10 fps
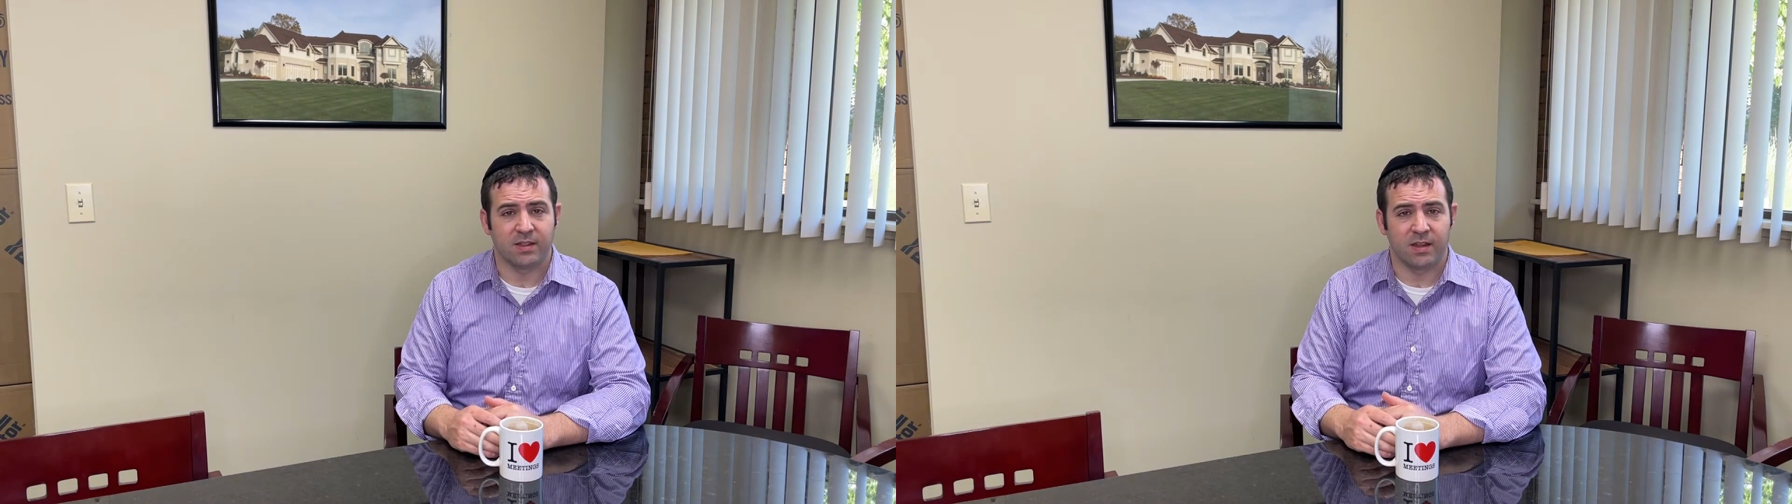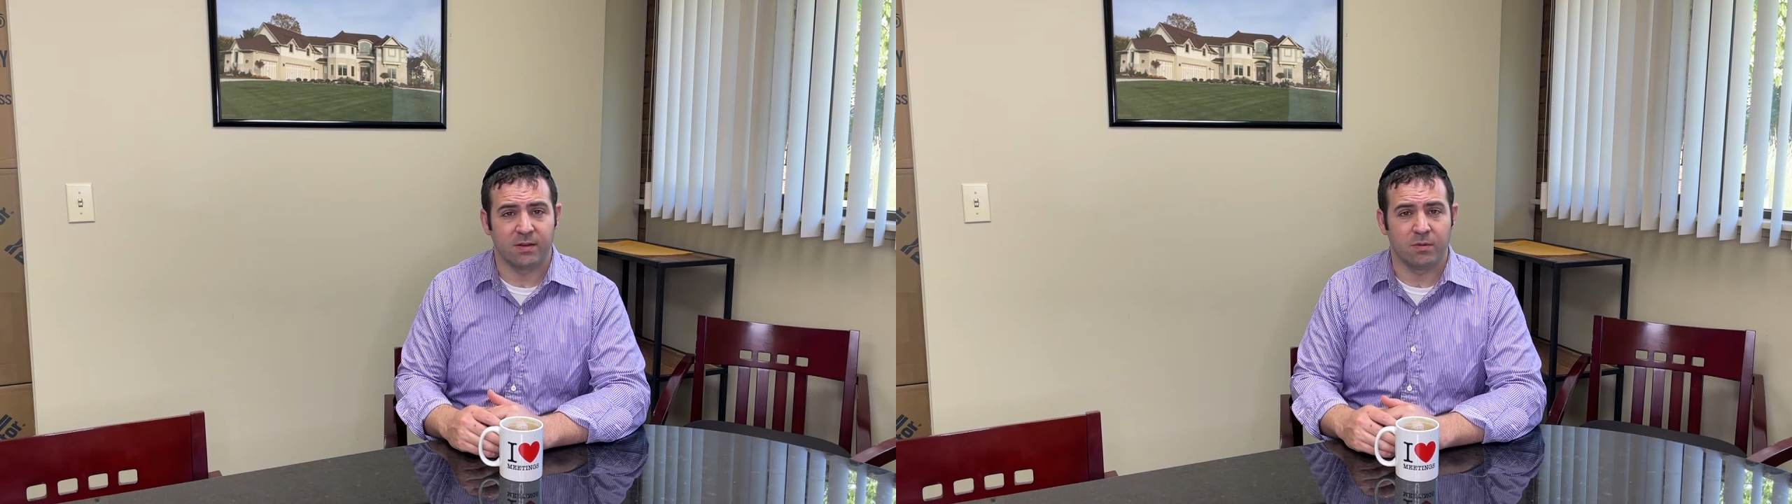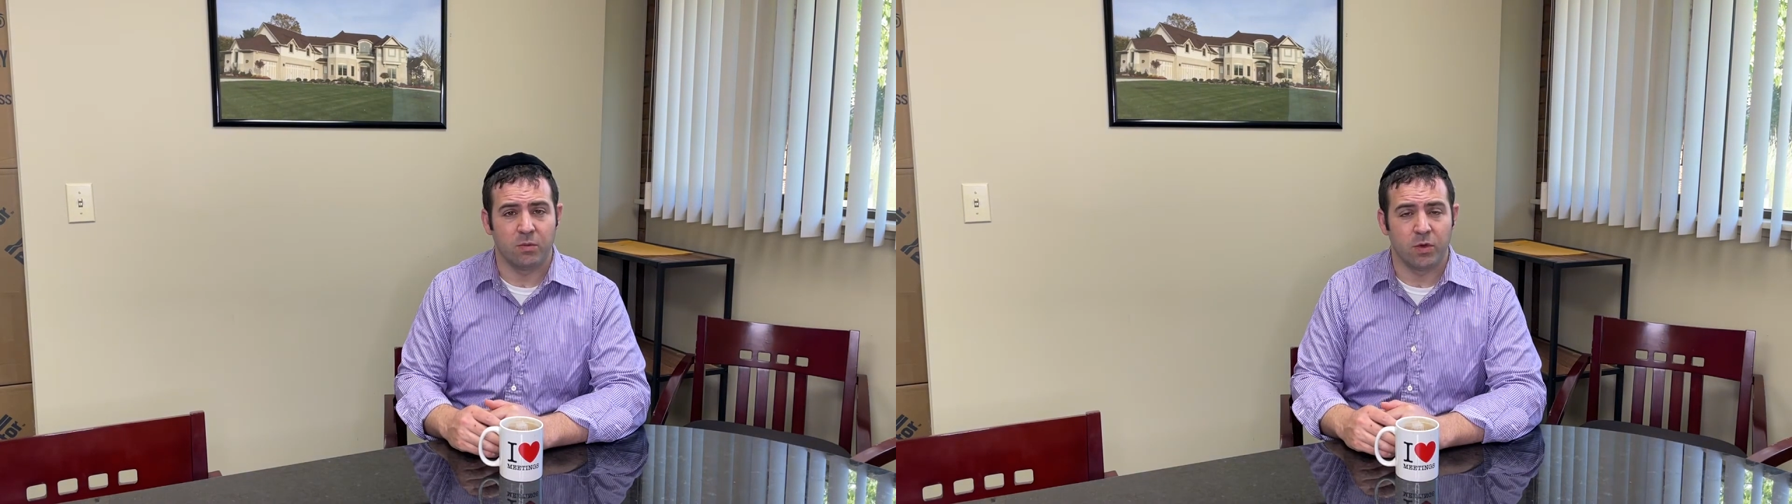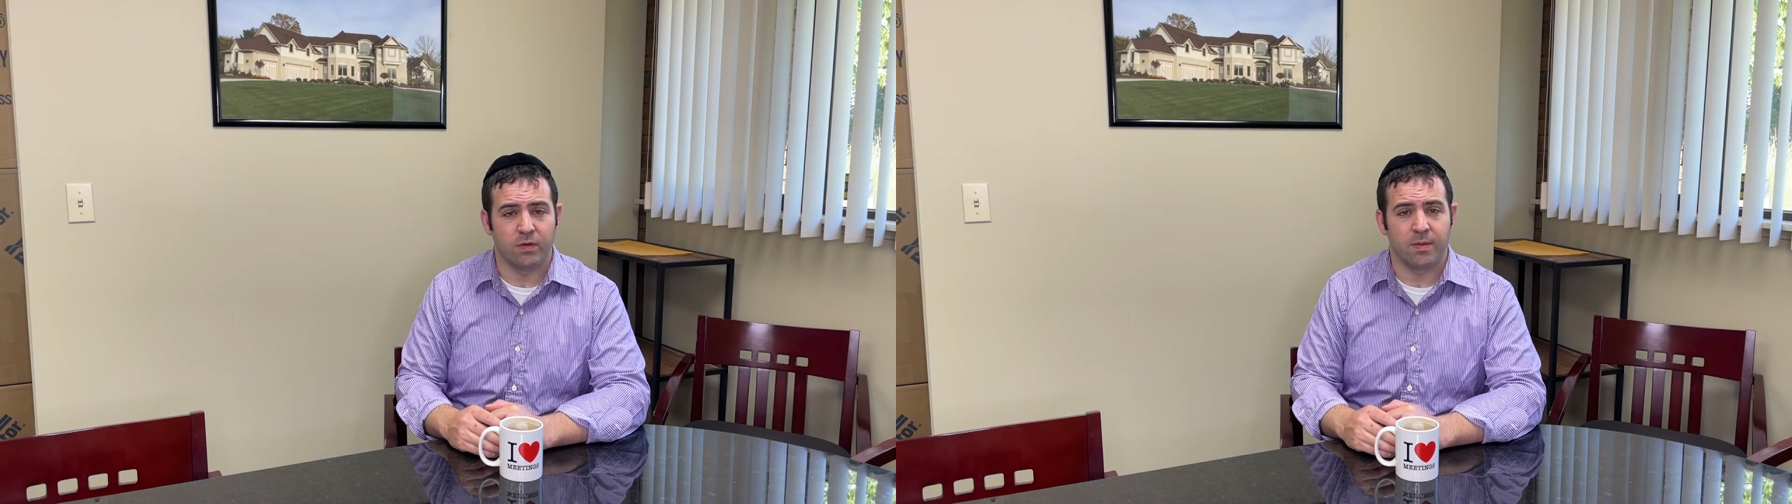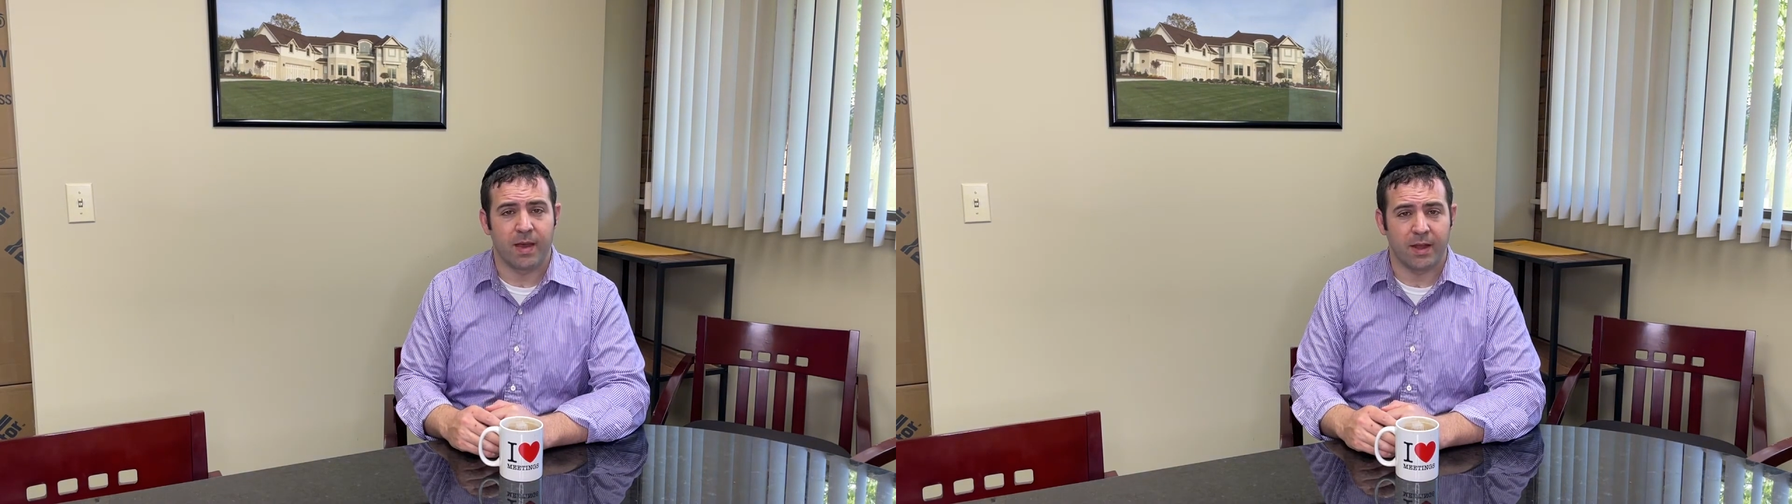and move
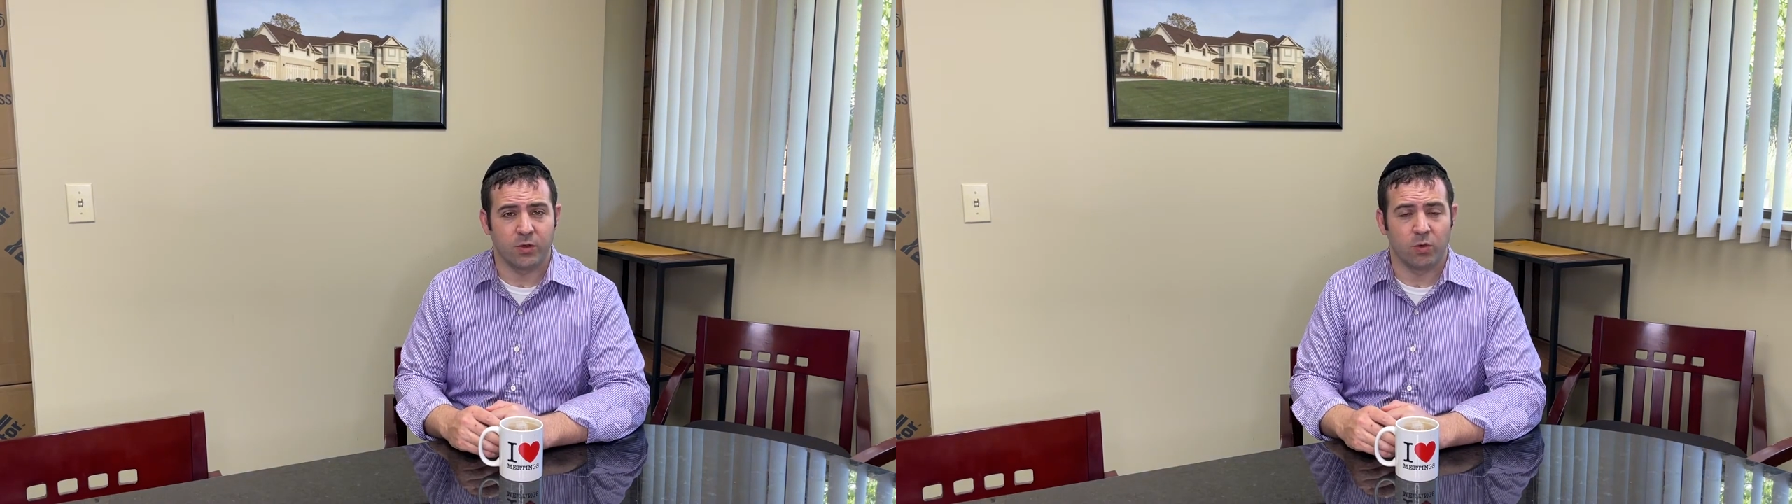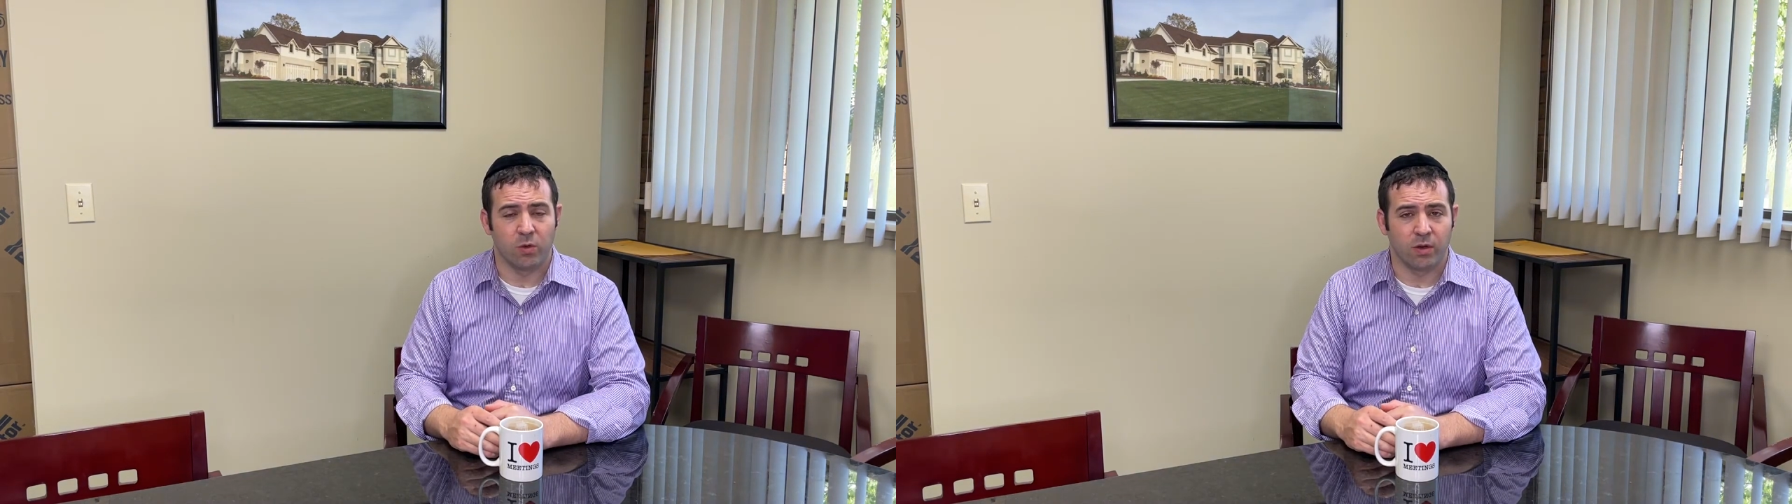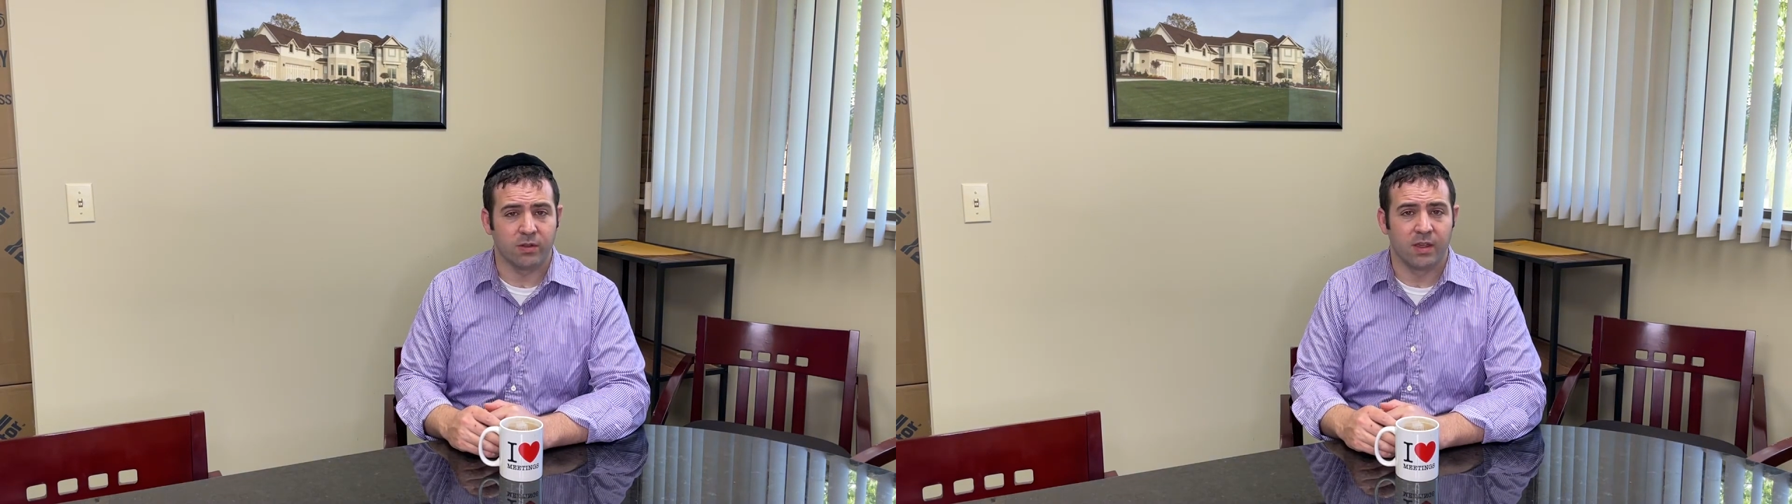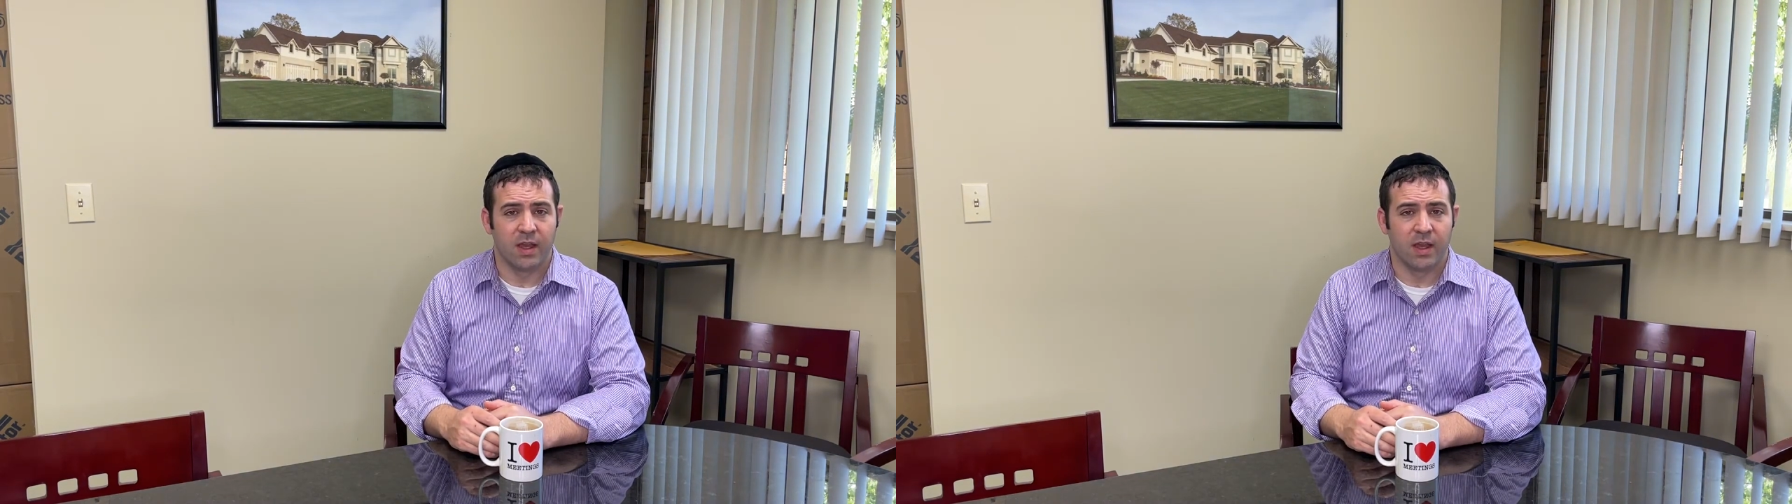them on towards